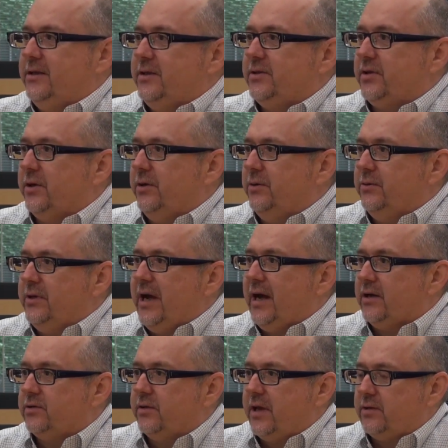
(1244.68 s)
So
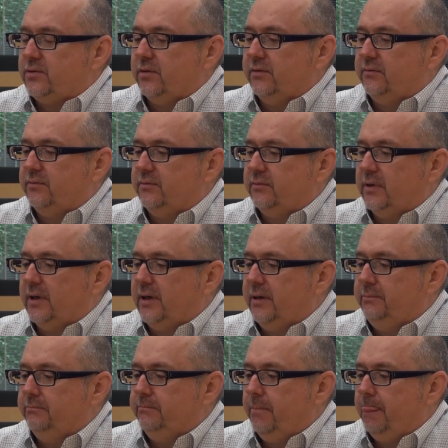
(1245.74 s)
yeah, so that sort of,
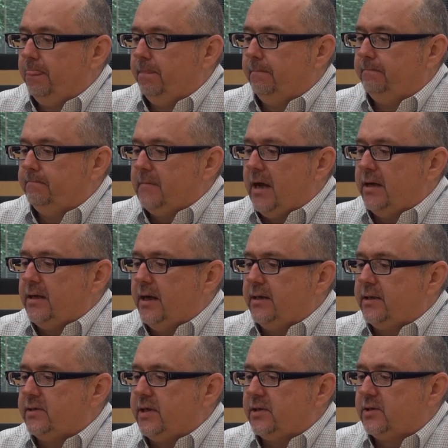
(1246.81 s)
I
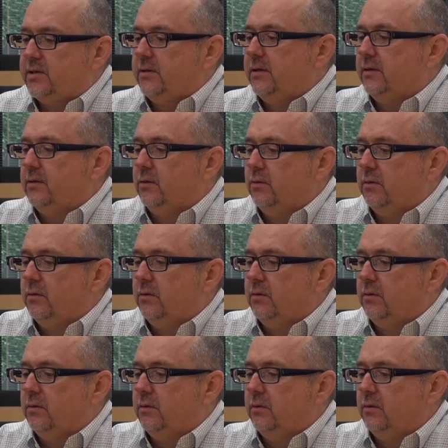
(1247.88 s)
guess that's the